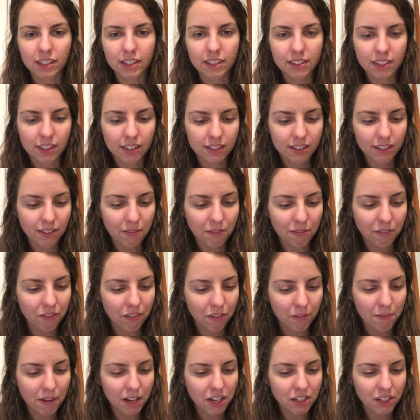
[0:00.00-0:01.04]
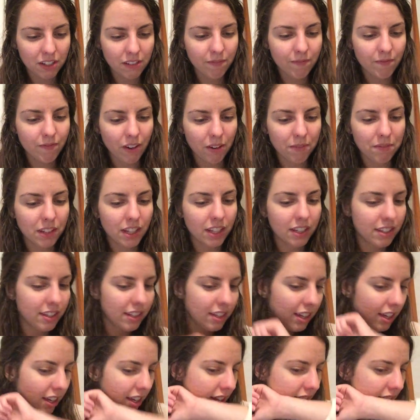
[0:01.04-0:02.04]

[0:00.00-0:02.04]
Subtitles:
least get some information from this.